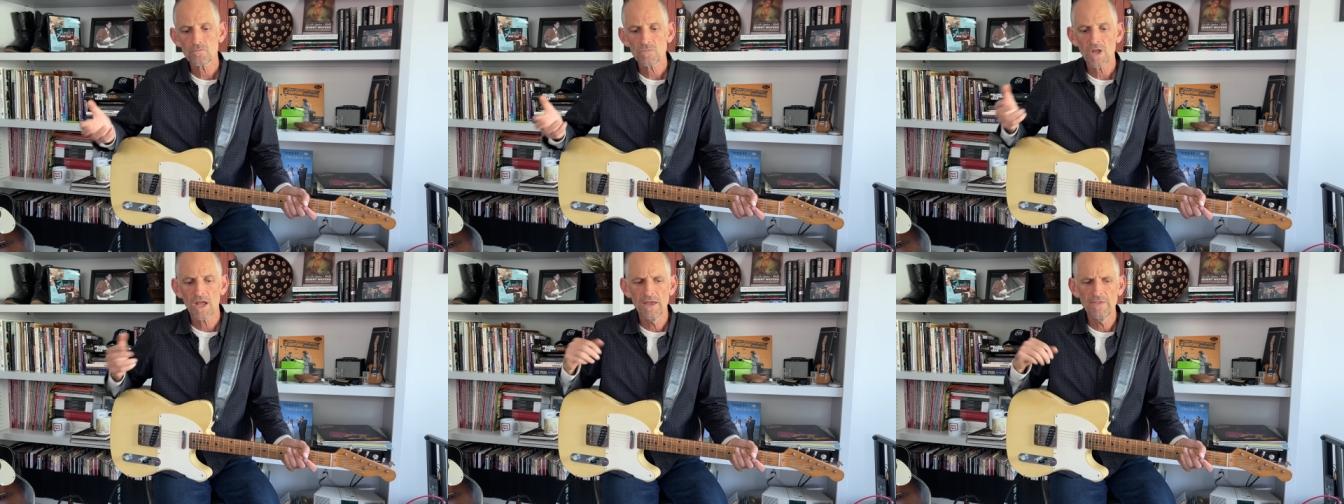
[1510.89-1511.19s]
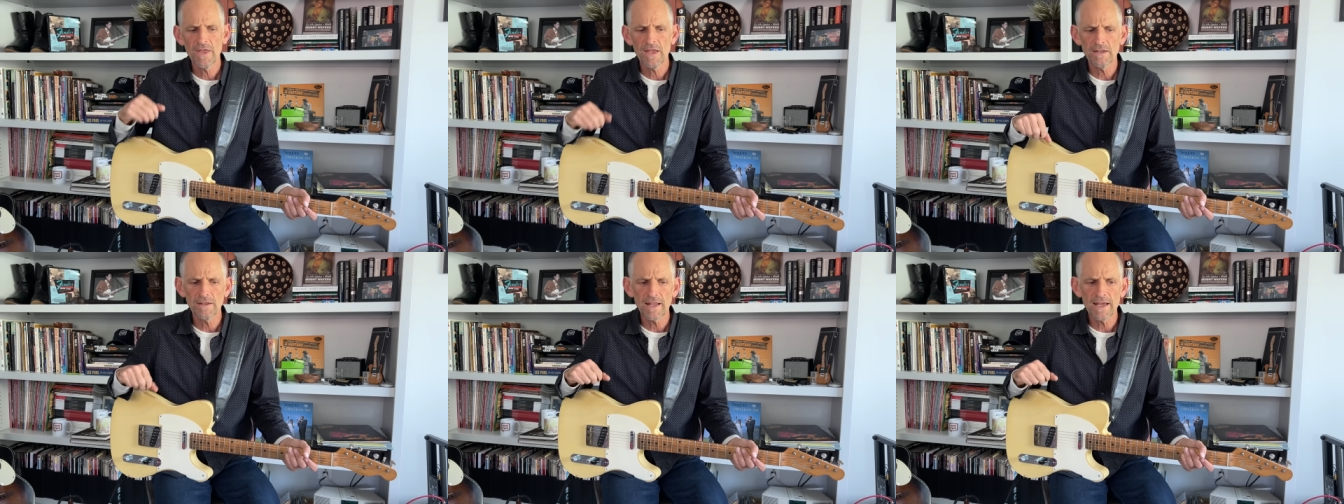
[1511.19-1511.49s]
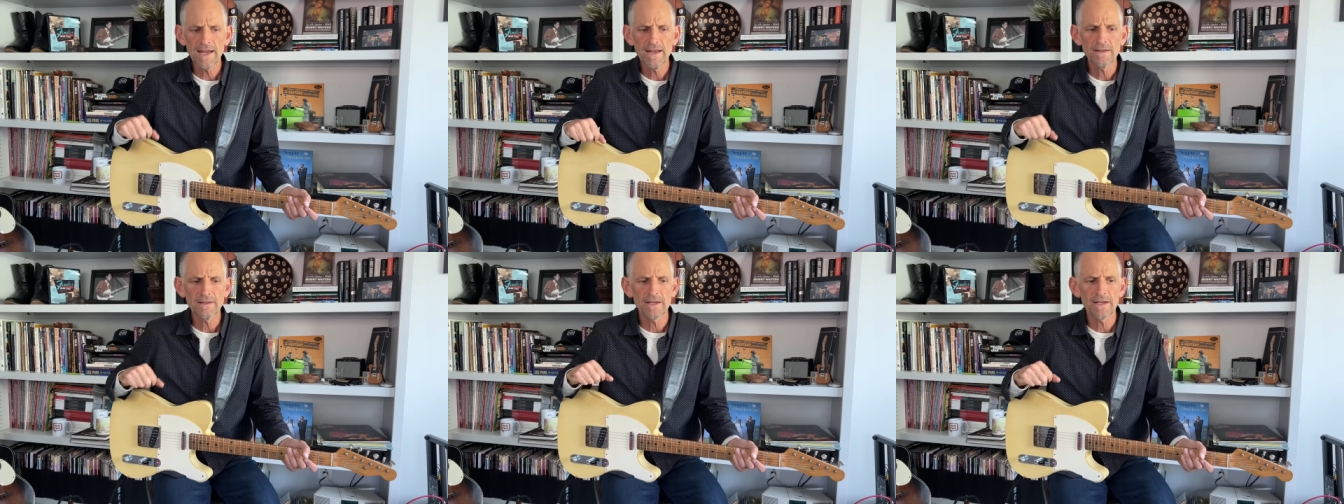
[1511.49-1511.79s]
And then
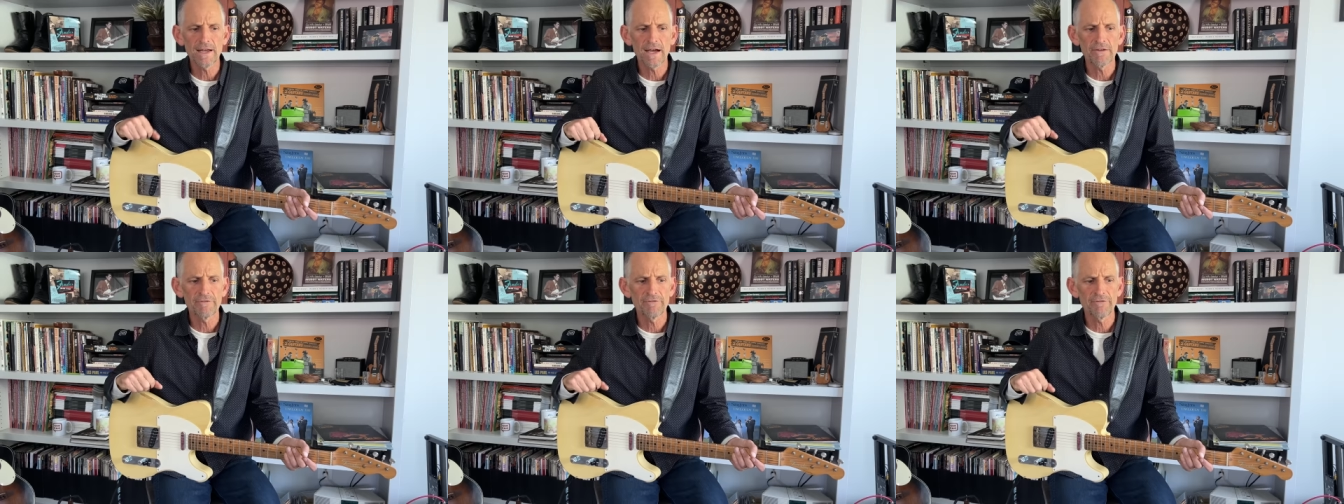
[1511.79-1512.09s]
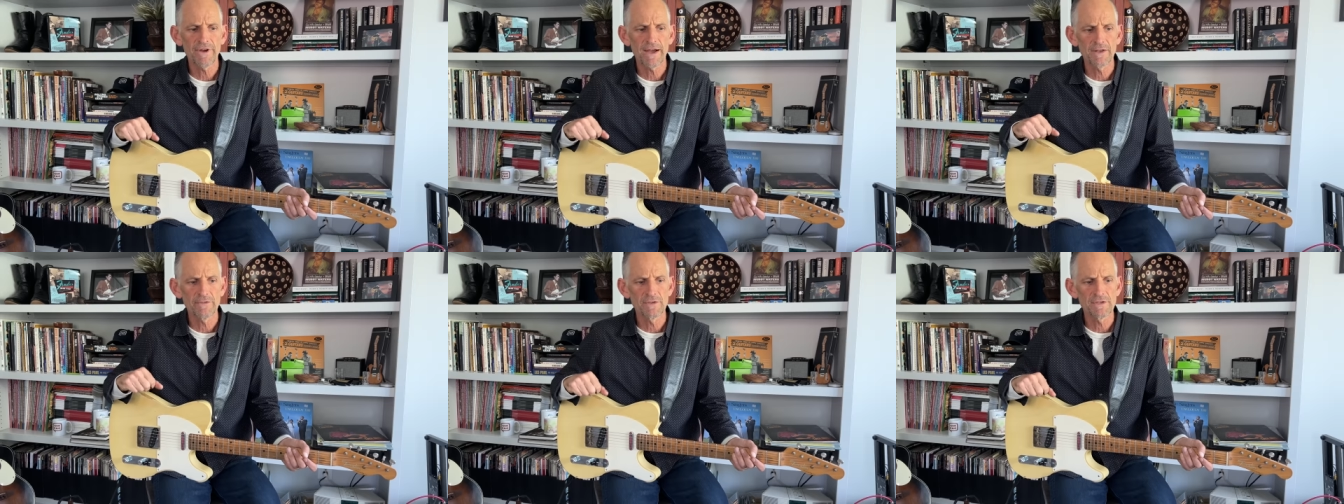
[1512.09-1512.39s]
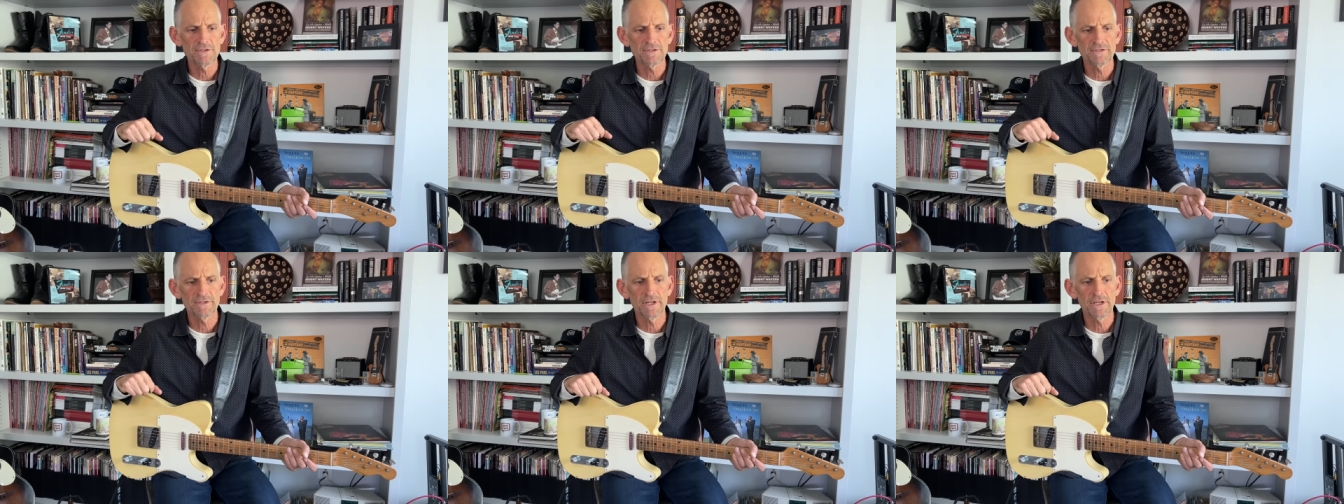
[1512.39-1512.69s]
lately I've found
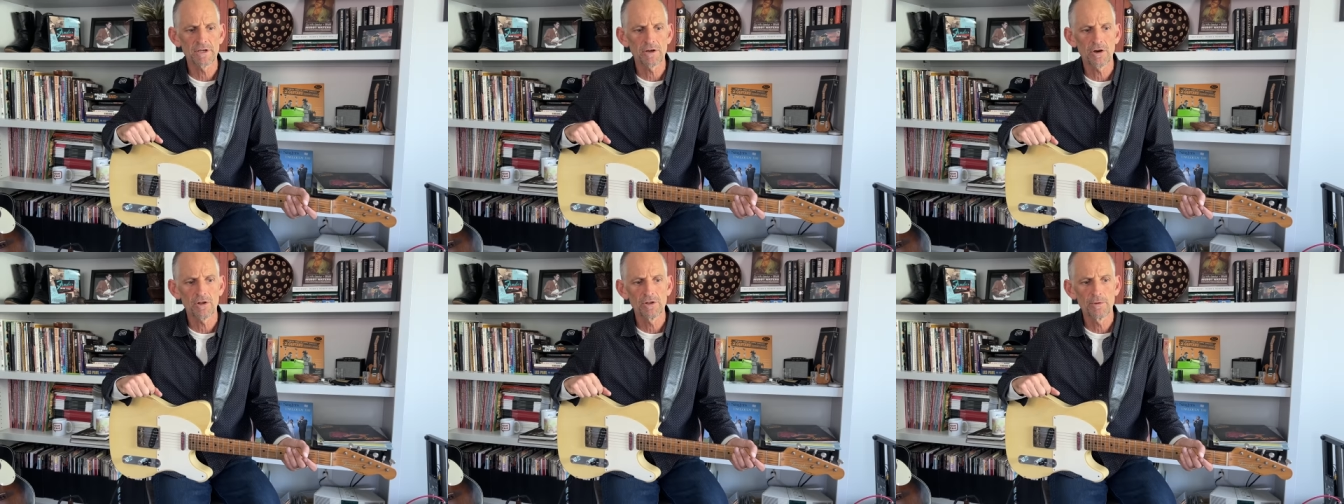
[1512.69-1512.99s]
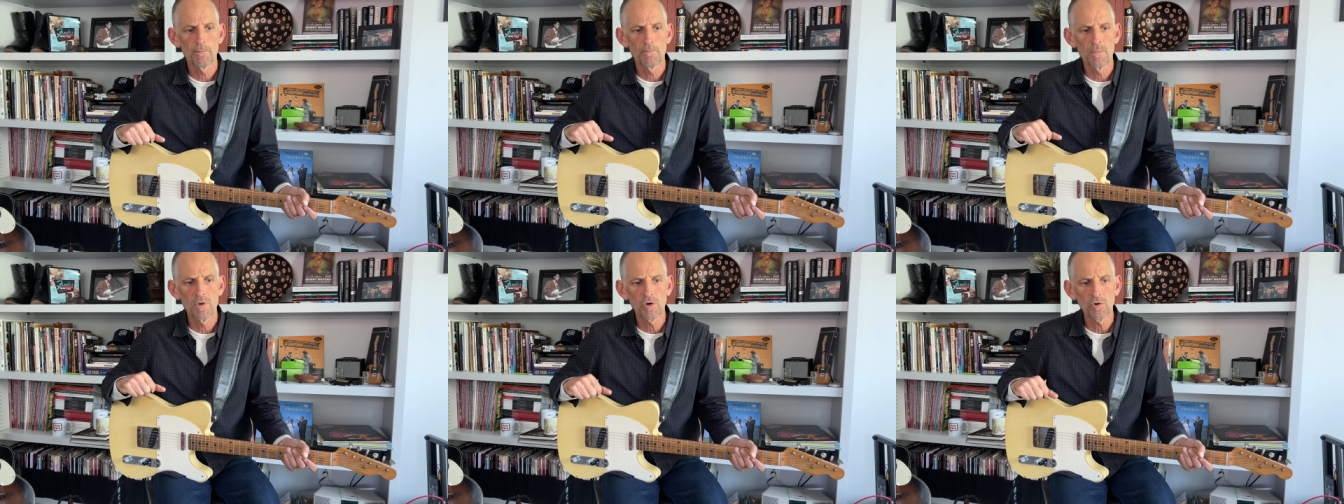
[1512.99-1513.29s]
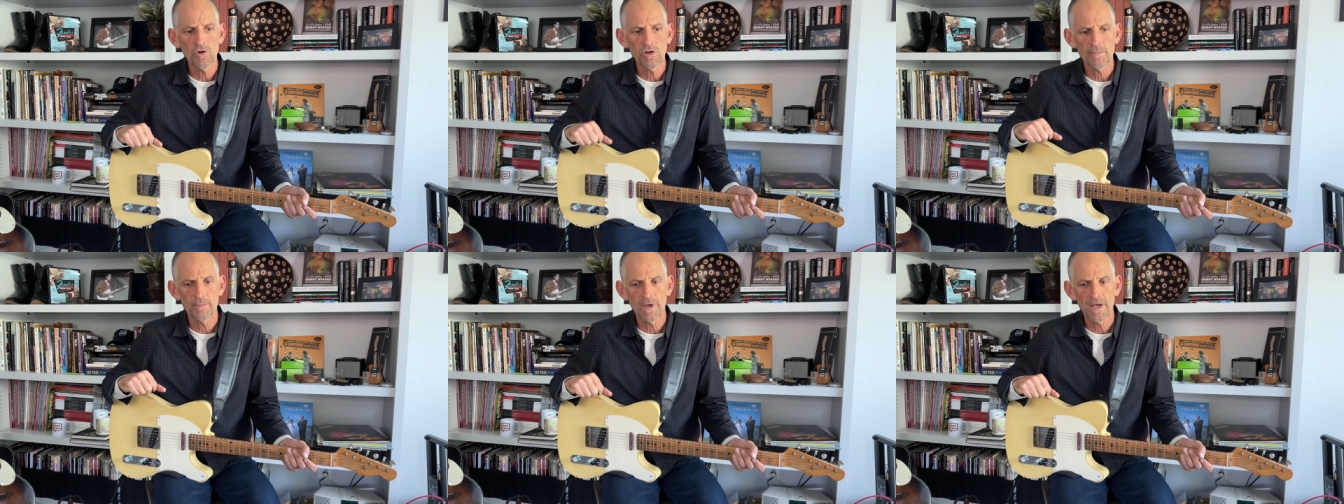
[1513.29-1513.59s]
this thing called a
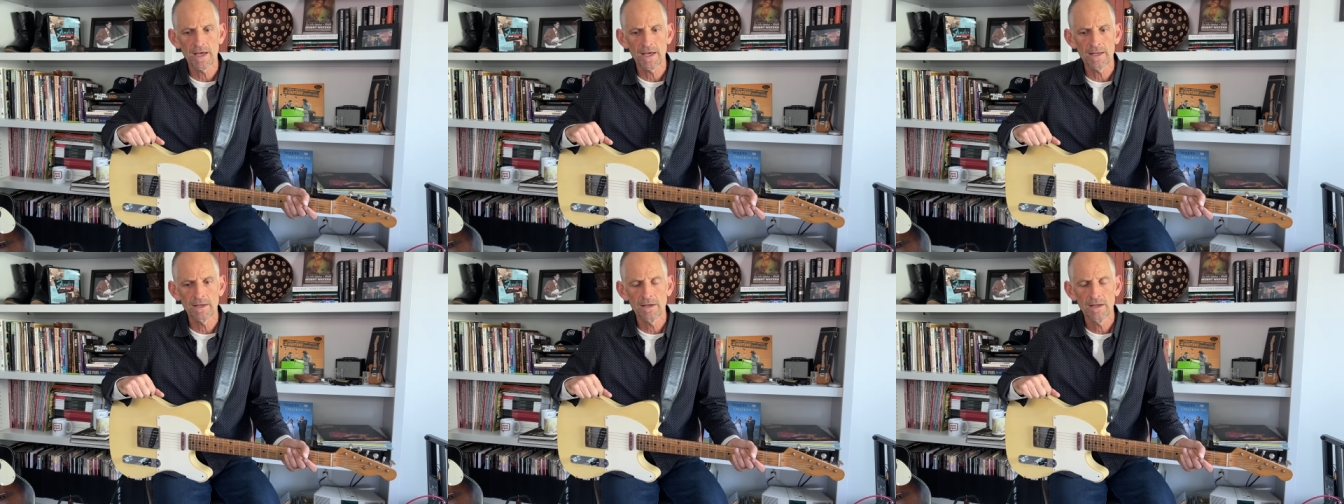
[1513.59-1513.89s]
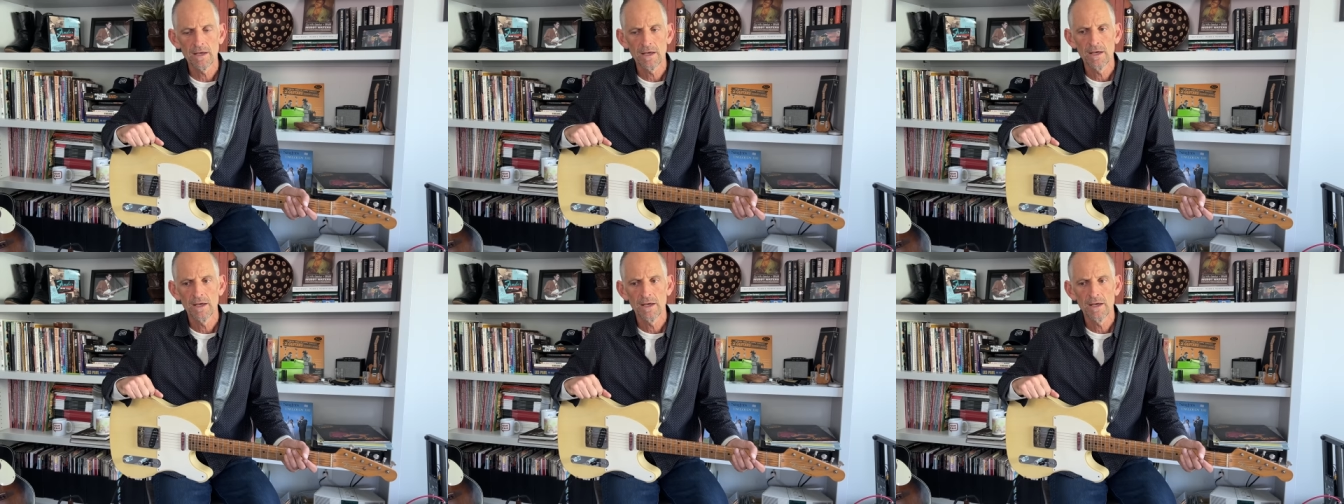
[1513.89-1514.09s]
Milkman.